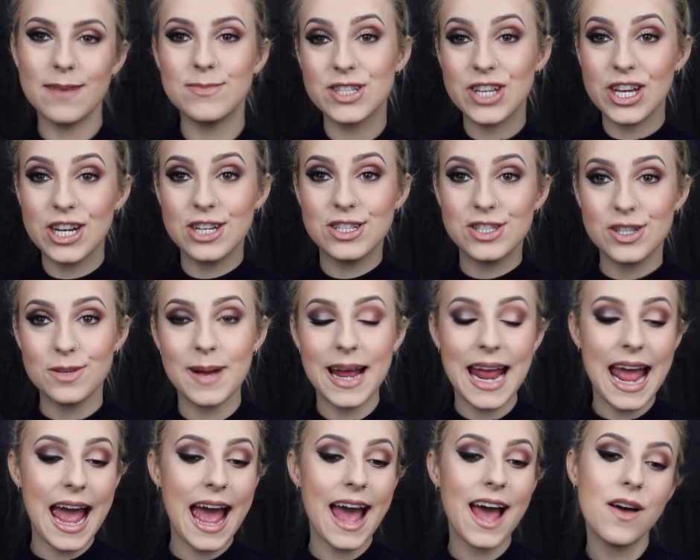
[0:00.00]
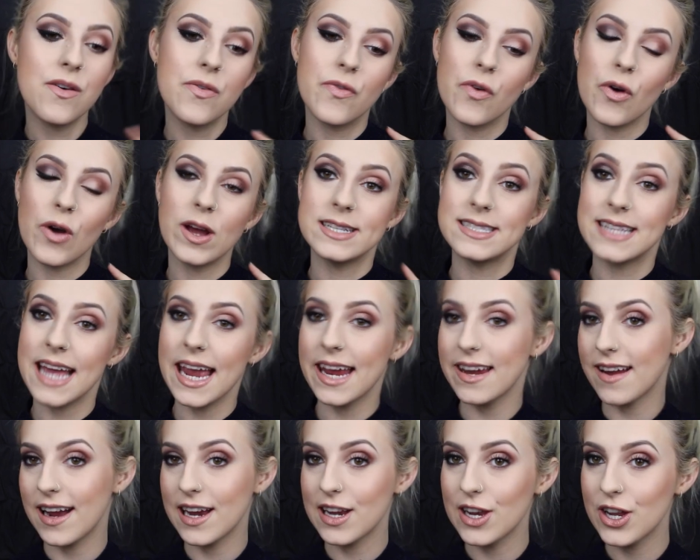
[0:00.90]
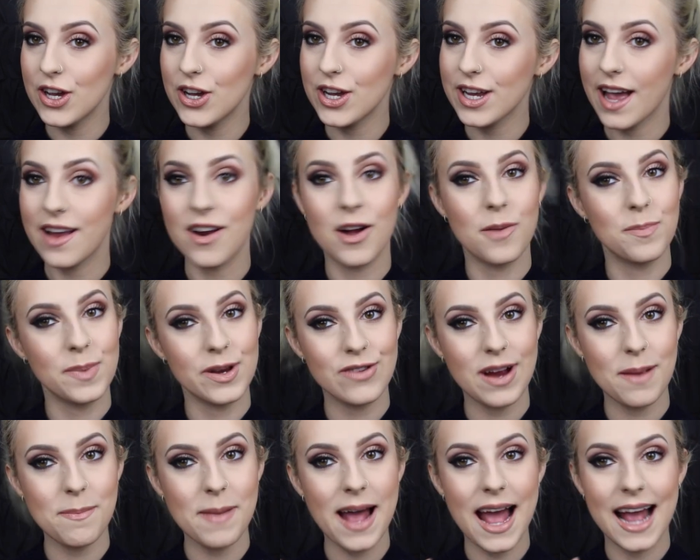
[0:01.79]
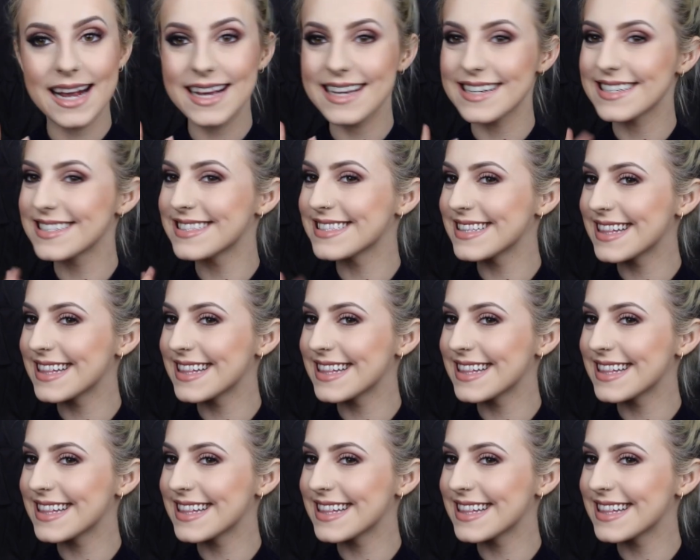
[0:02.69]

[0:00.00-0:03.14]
I'm just going to do my hair for a day-night look and I'll be right back.